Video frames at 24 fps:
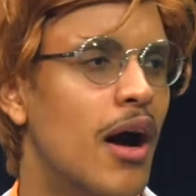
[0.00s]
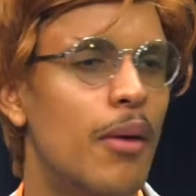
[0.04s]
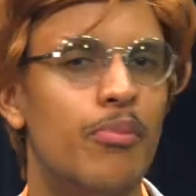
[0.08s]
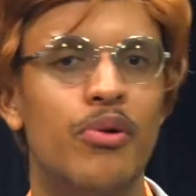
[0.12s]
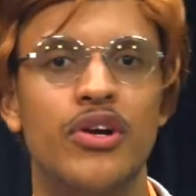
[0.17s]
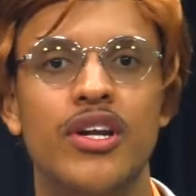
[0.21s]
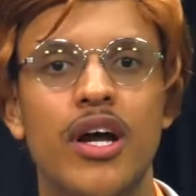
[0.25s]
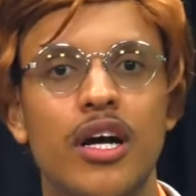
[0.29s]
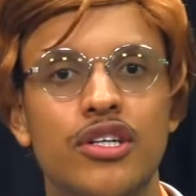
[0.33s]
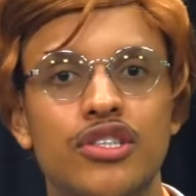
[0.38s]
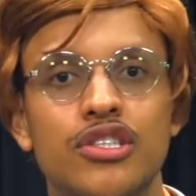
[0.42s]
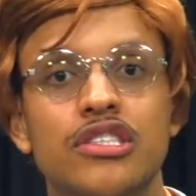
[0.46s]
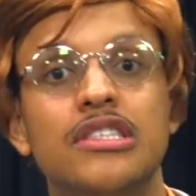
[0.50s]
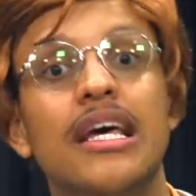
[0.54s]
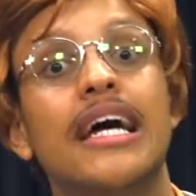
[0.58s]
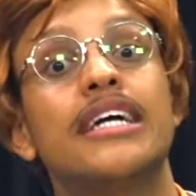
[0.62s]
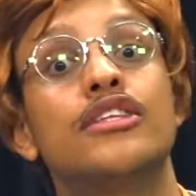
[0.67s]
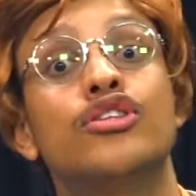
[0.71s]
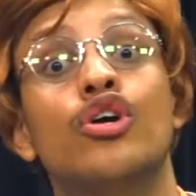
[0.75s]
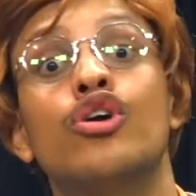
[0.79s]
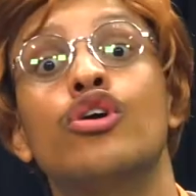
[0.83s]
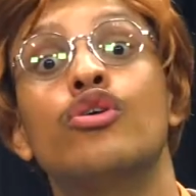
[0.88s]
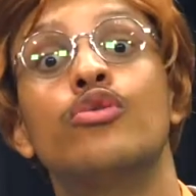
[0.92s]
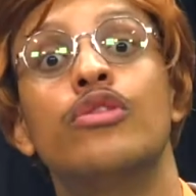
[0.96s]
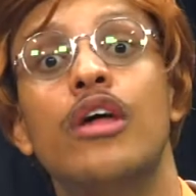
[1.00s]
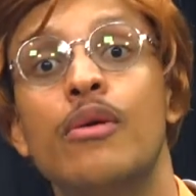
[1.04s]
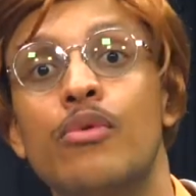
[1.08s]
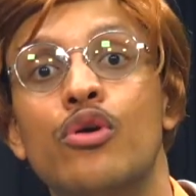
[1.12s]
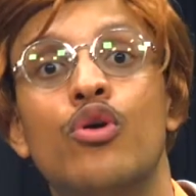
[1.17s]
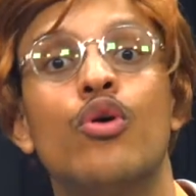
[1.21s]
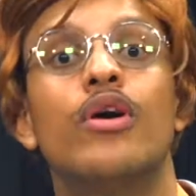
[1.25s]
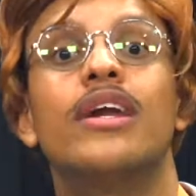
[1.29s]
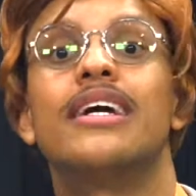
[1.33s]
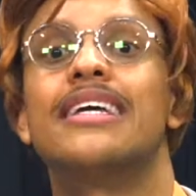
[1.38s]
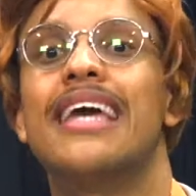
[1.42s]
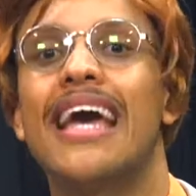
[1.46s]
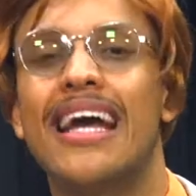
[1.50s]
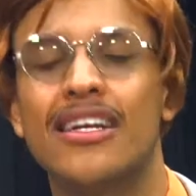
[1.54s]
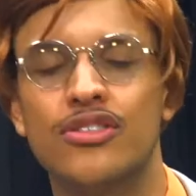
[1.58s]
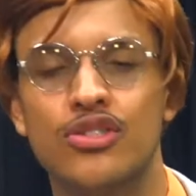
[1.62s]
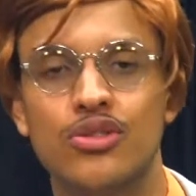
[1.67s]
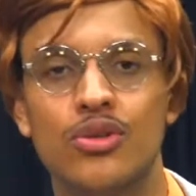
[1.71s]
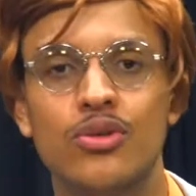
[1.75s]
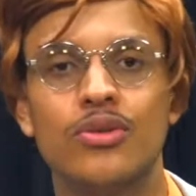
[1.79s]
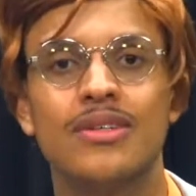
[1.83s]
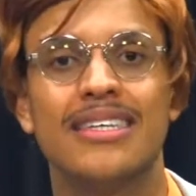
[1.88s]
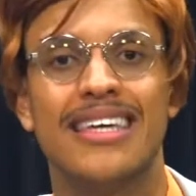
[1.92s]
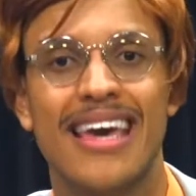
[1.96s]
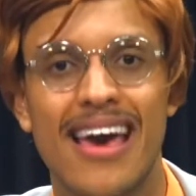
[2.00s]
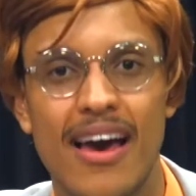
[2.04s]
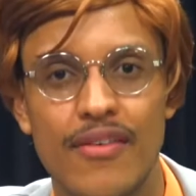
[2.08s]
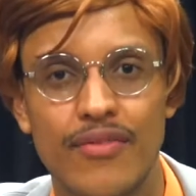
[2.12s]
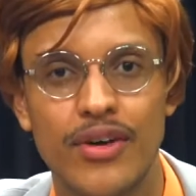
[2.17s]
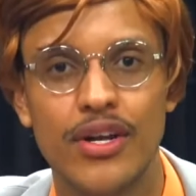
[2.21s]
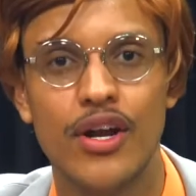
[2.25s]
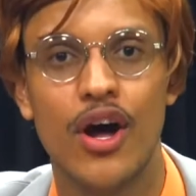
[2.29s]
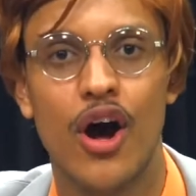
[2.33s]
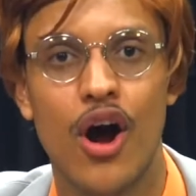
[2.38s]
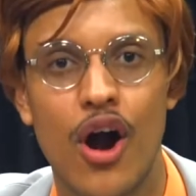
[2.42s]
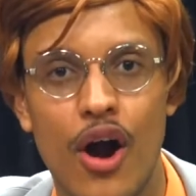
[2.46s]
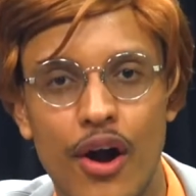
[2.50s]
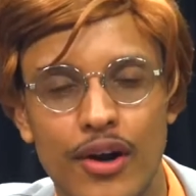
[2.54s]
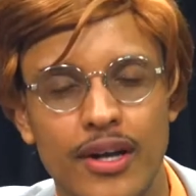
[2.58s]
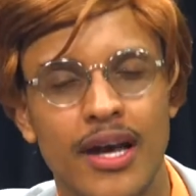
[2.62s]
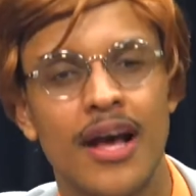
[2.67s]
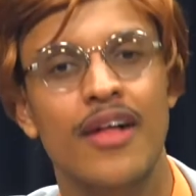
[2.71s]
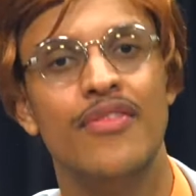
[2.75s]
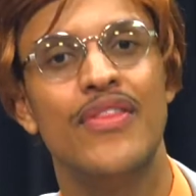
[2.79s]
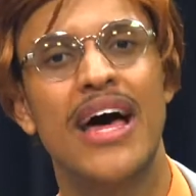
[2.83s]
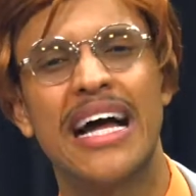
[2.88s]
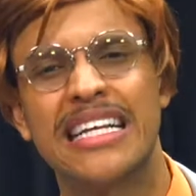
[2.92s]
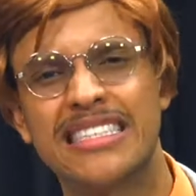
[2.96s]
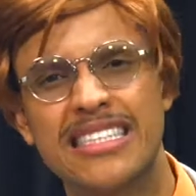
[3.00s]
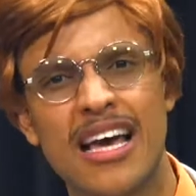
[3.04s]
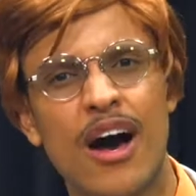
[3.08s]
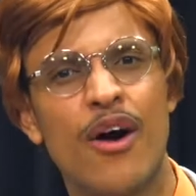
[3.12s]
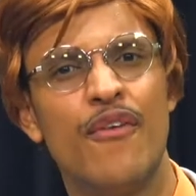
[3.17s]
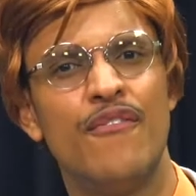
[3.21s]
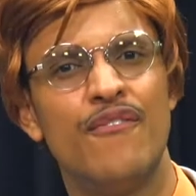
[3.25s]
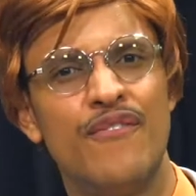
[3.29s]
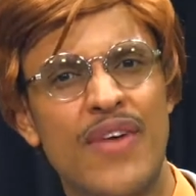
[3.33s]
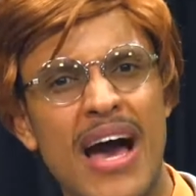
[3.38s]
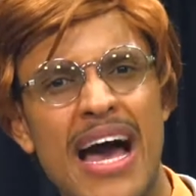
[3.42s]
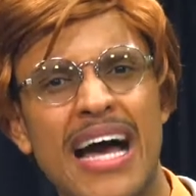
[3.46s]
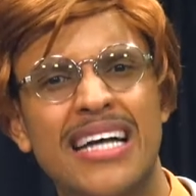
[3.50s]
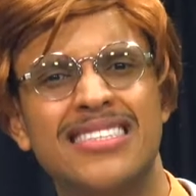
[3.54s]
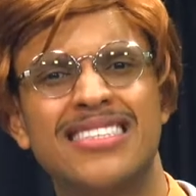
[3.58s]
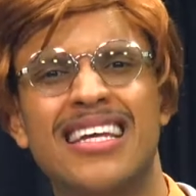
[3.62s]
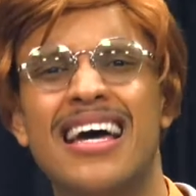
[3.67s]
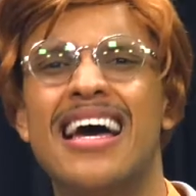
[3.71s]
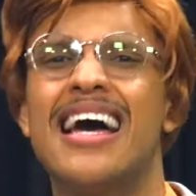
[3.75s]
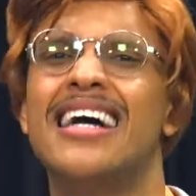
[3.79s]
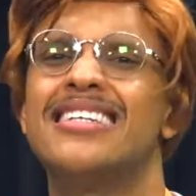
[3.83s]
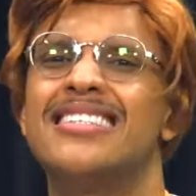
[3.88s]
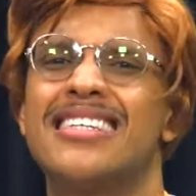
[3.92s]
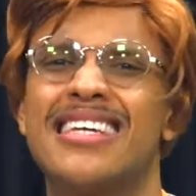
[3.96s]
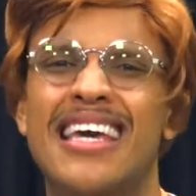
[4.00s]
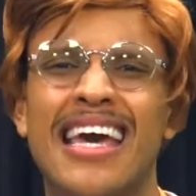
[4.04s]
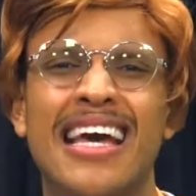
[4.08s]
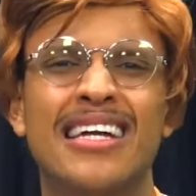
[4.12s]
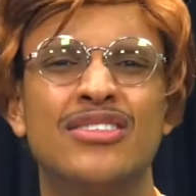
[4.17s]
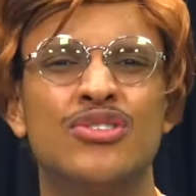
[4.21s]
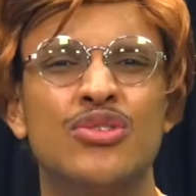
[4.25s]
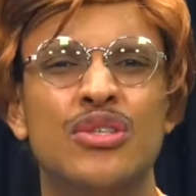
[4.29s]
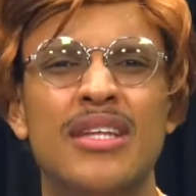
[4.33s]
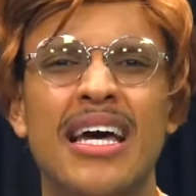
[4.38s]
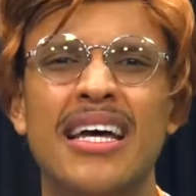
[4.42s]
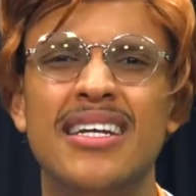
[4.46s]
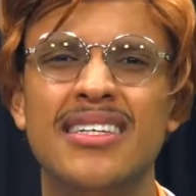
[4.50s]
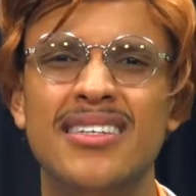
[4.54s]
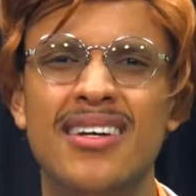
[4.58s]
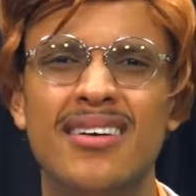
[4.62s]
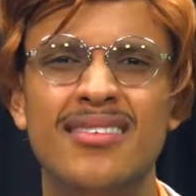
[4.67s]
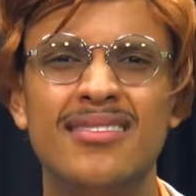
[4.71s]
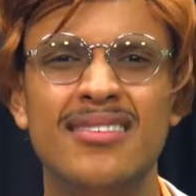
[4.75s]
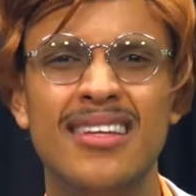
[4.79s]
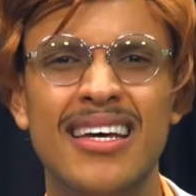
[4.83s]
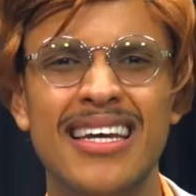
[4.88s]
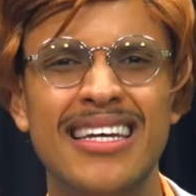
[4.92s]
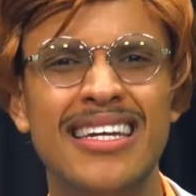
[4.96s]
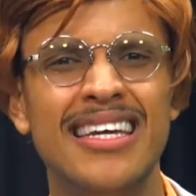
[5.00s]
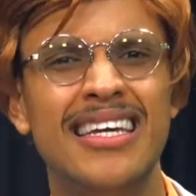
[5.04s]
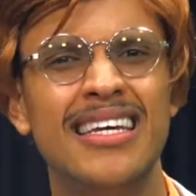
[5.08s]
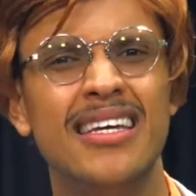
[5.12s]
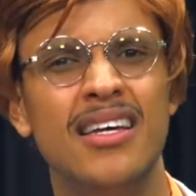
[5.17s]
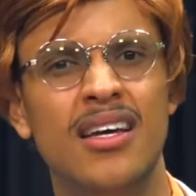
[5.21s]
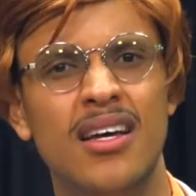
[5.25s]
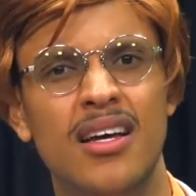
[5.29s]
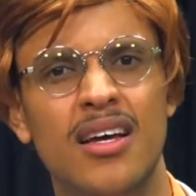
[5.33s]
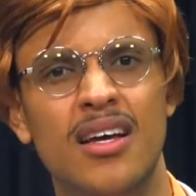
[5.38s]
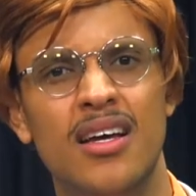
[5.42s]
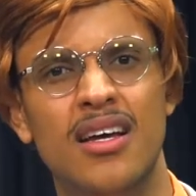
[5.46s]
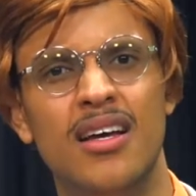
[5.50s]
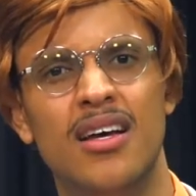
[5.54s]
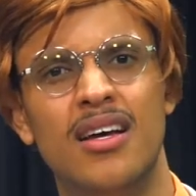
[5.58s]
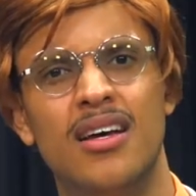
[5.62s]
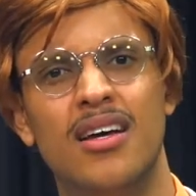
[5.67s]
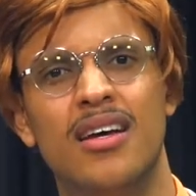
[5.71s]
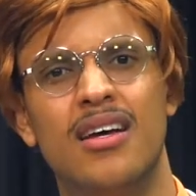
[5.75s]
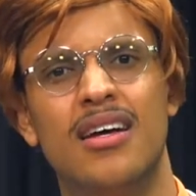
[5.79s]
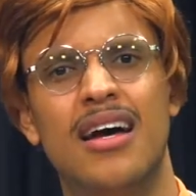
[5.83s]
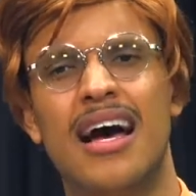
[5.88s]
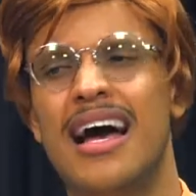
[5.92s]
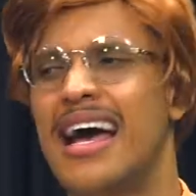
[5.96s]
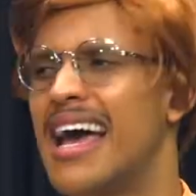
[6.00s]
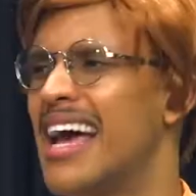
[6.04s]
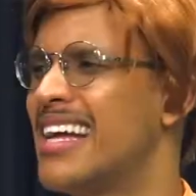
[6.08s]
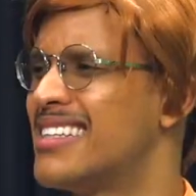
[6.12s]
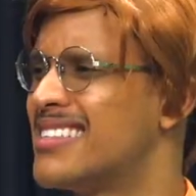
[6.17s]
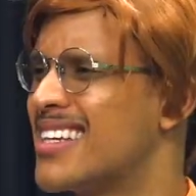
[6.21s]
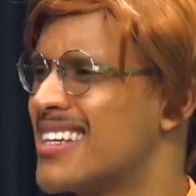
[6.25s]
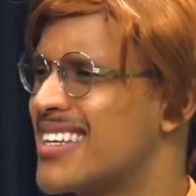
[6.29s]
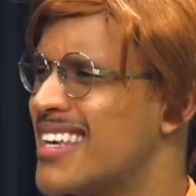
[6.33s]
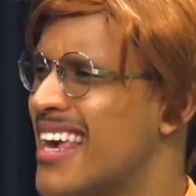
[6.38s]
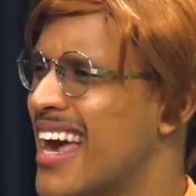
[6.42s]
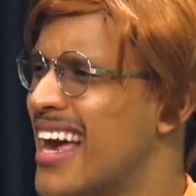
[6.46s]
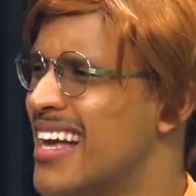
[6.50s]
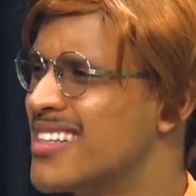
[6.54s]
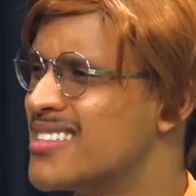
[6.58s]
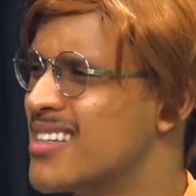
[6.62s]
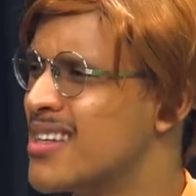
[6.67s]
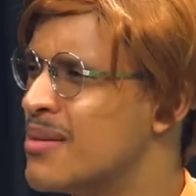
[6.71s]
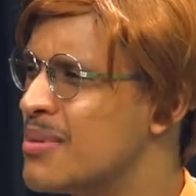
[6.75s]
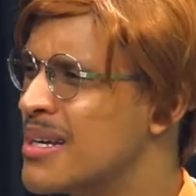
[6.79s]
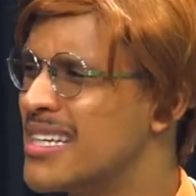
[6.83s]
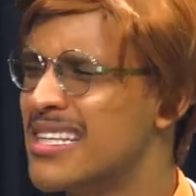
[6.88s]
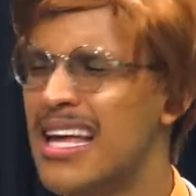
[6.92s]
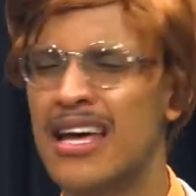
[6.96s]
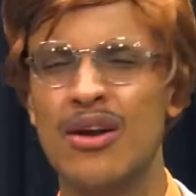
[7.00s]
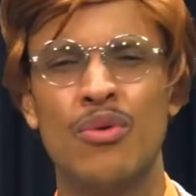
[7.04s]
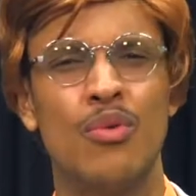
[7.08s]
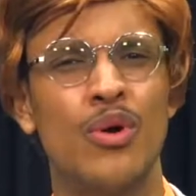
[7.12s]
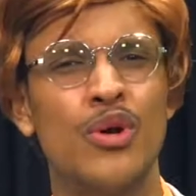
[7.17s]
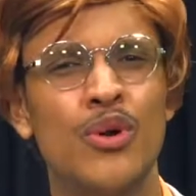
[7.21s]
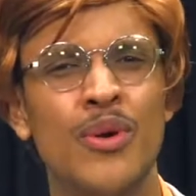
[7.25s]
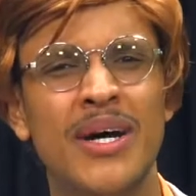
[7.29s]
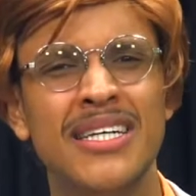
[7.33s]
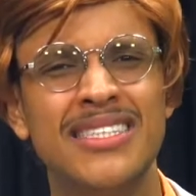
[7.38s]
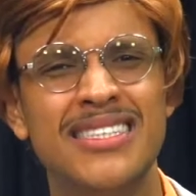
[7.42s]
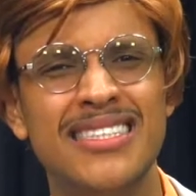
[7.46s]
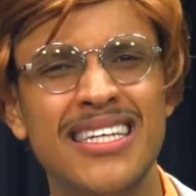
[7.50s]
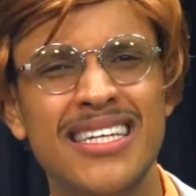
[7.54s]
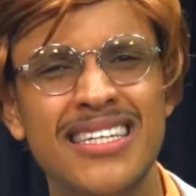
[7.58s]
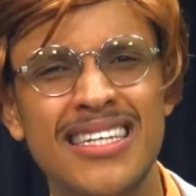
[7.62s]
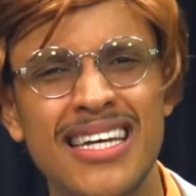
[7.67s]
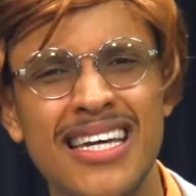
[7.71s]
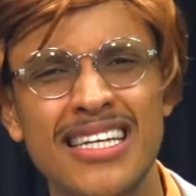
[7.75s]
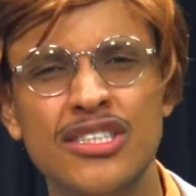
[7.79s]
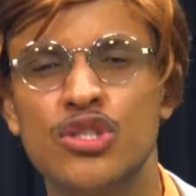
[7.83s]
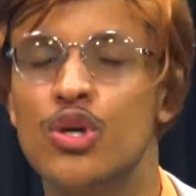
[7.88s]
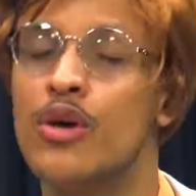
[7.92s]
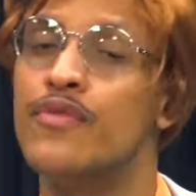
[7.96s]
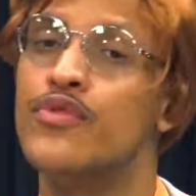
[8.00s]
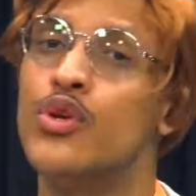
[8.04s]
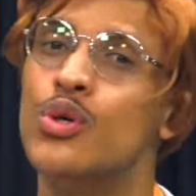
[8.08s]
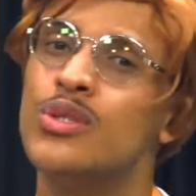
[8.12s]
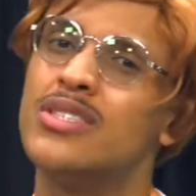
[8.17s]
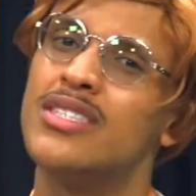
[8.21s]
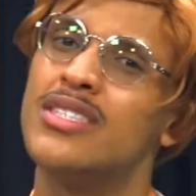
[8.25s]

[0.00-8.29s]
uh, productions, like they were going to cancel Kevin Hart. That's how fast I had to cancel that young lady. I had to cancel it because I don't want to S T D. So if you